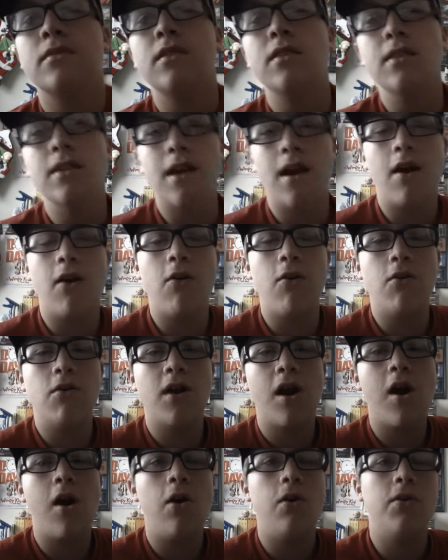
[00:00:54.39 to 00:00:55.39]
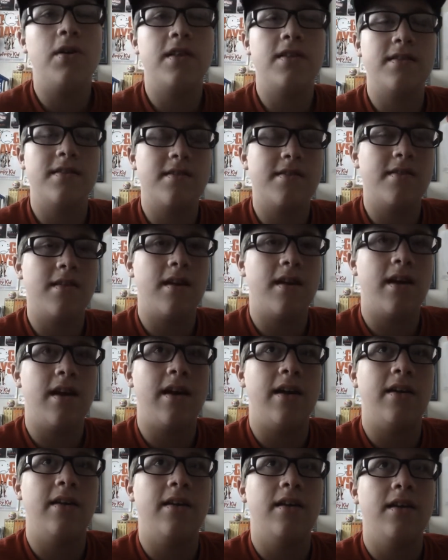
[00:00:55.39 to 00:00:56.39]
Hulk Hogan's,
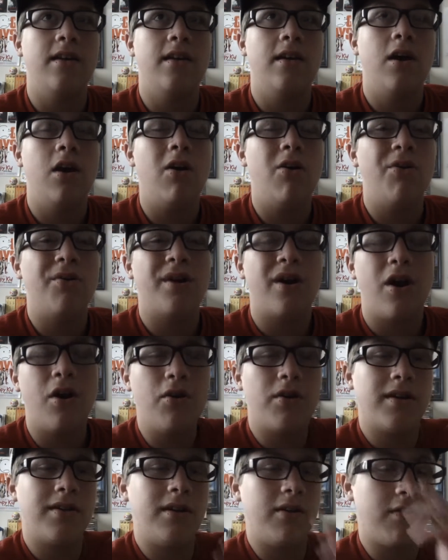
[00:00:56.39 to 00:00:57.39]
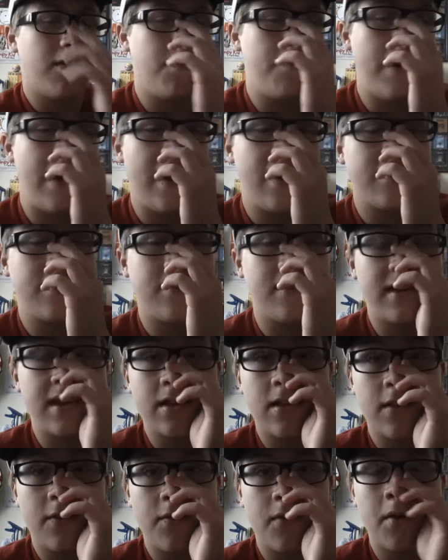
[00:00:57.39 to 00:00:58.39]
Hulk Hogan Knows Best. You can
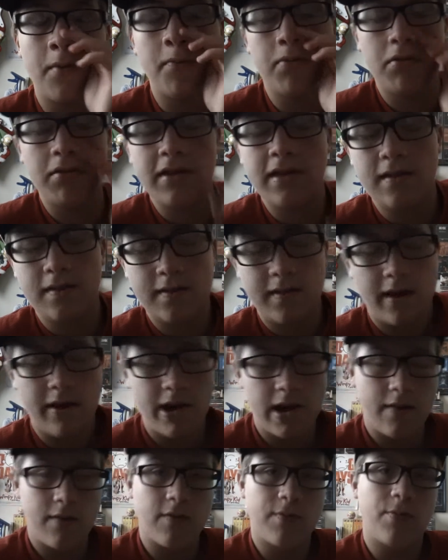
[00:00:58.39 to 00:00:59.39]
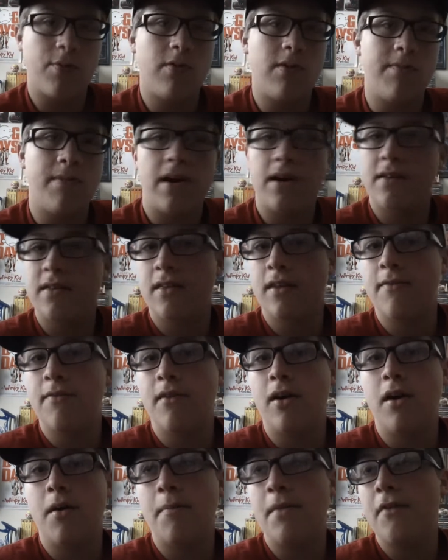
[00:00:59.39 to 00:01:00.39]
get the complete series for $3 at
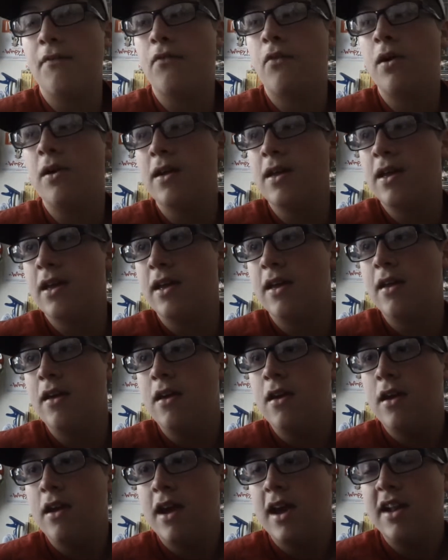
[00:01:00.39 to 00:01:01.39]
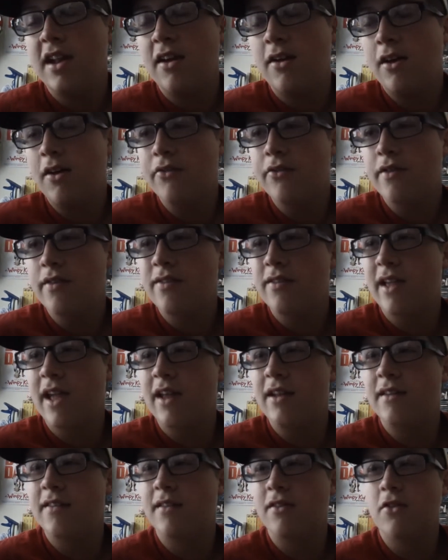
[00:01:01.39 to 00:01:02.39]
FYE. And I don't
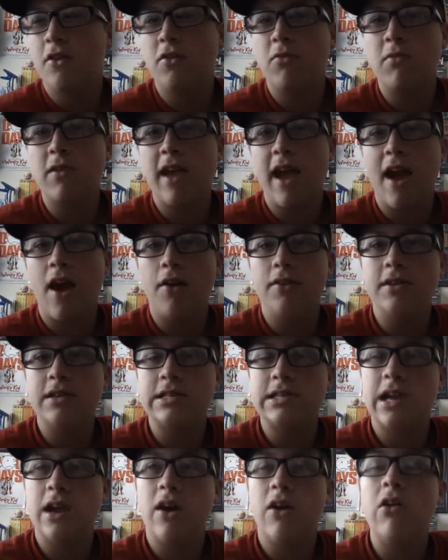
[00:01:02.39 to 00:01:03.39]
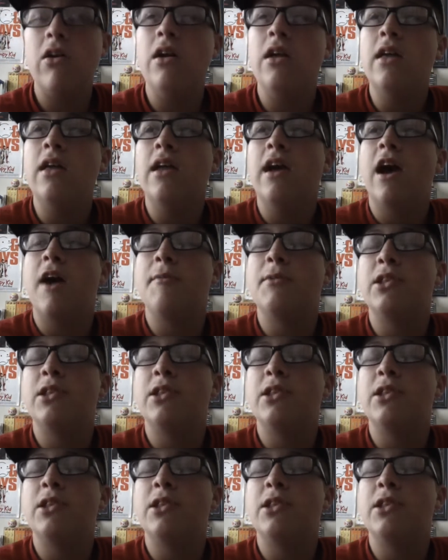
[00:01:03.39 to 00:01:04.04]
understand. It's a good reality show. I mean,